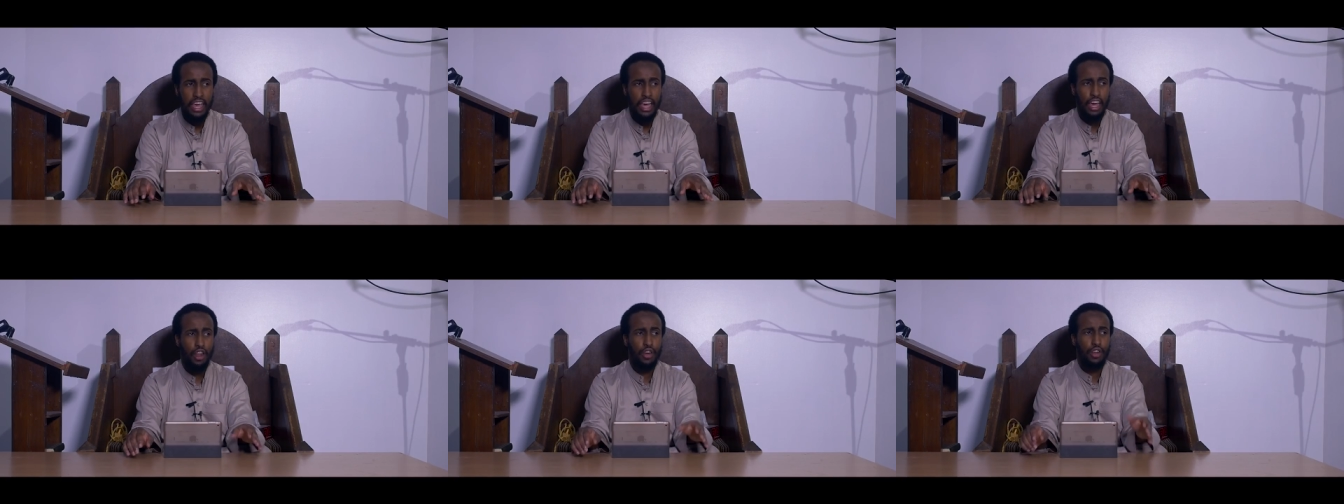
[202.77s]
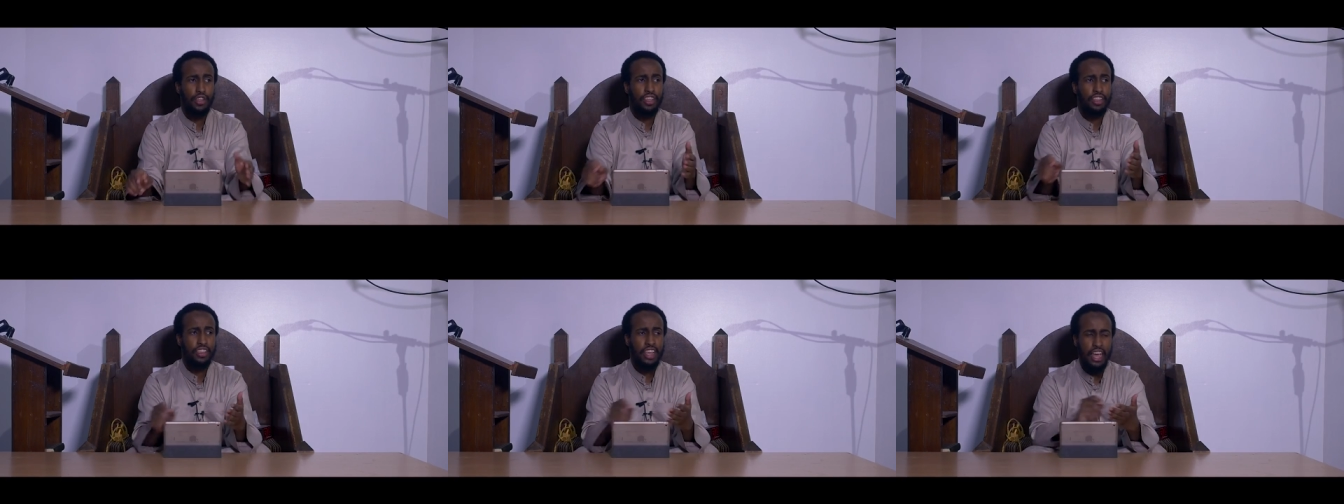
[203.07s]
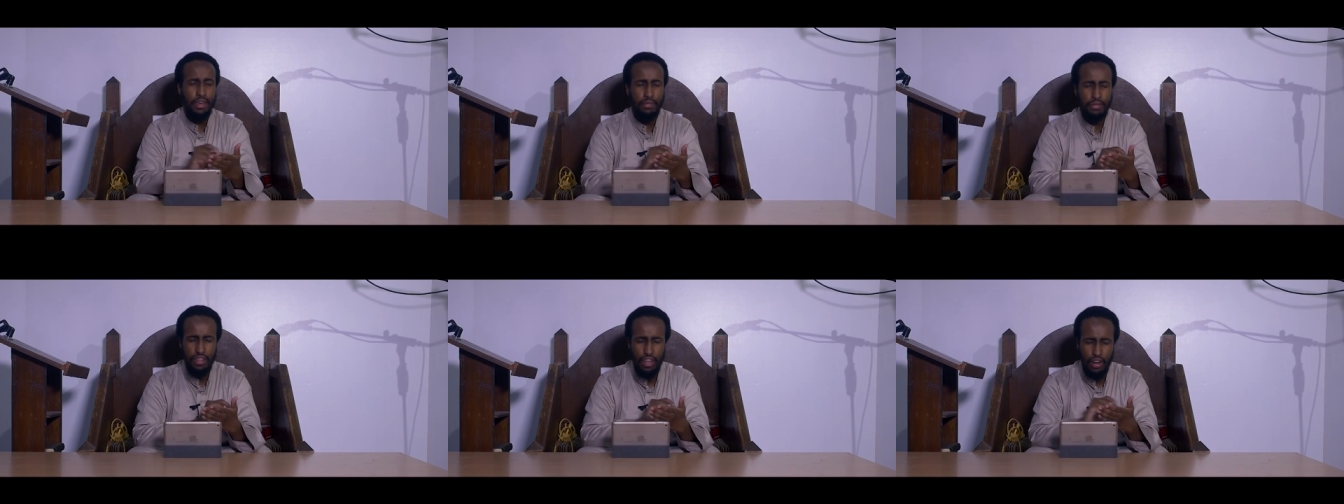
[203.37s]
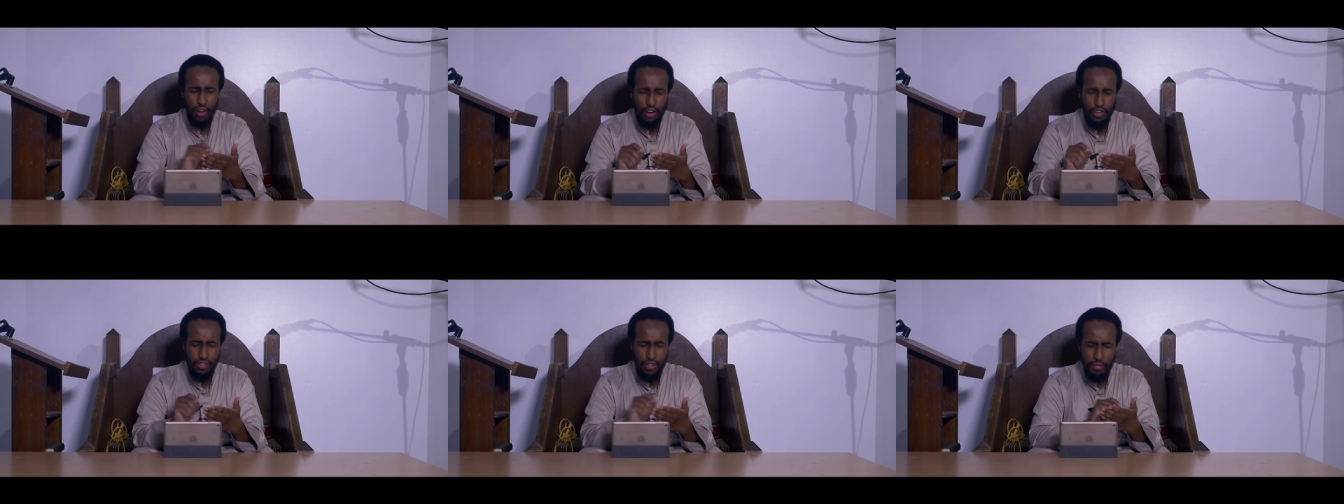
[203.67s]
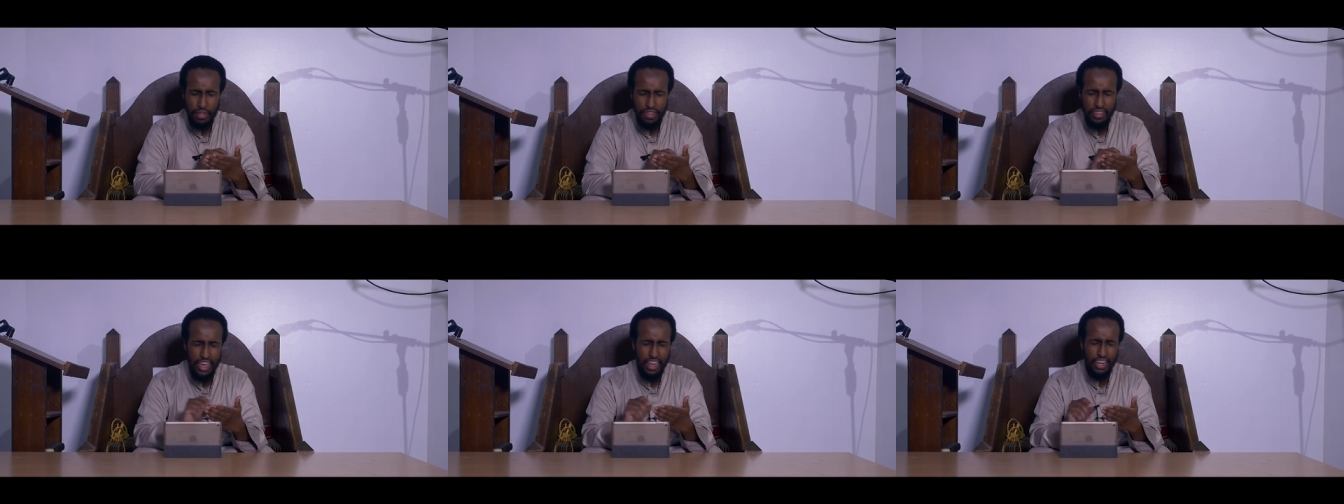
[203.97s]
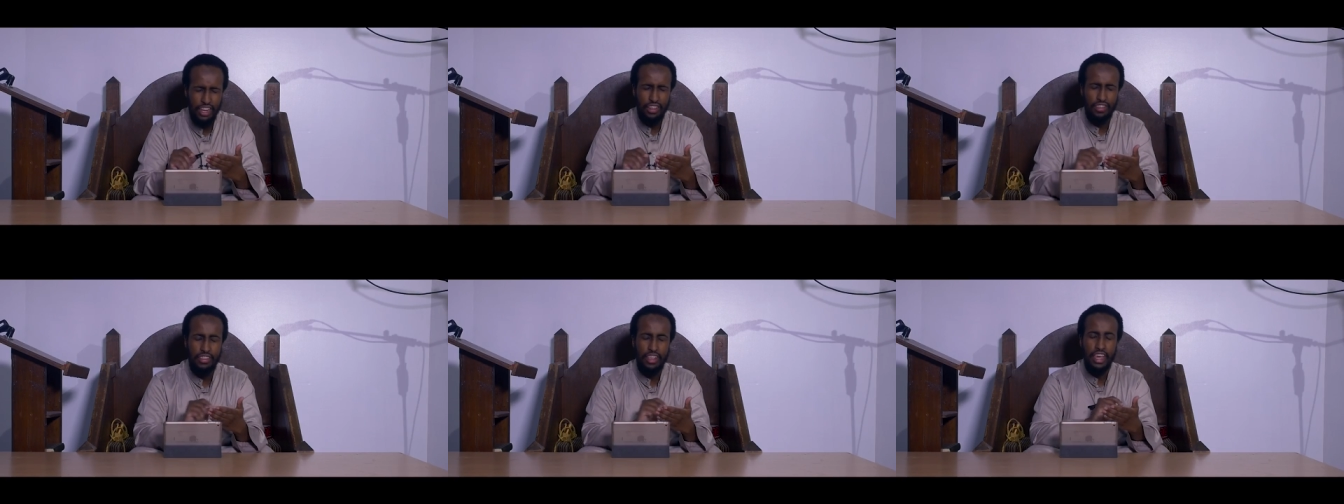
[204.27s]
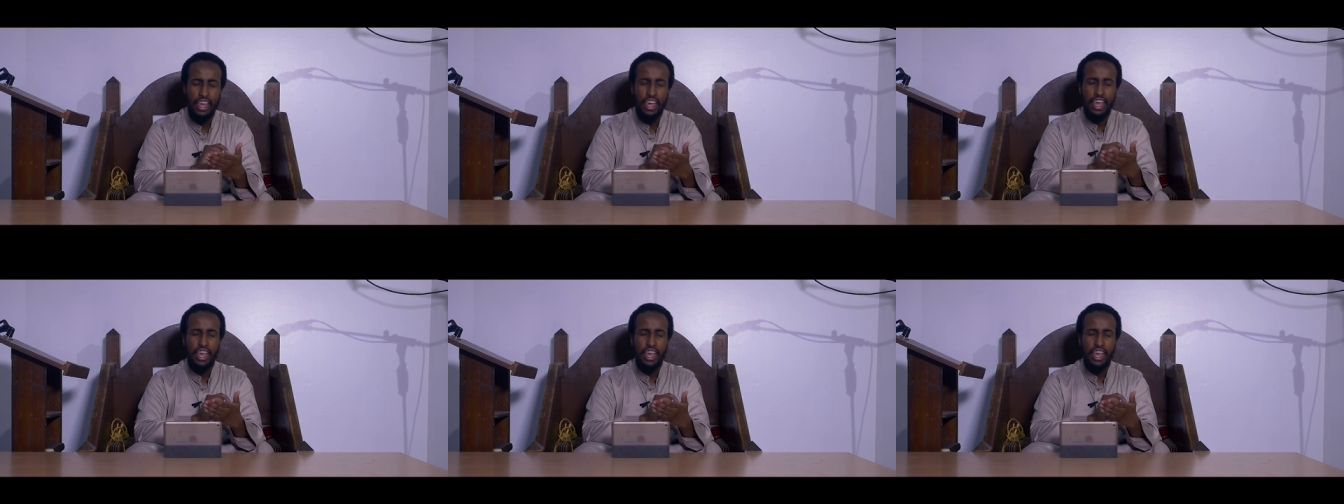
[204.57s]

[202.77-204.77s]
A lot of the times, a lot of the masajids,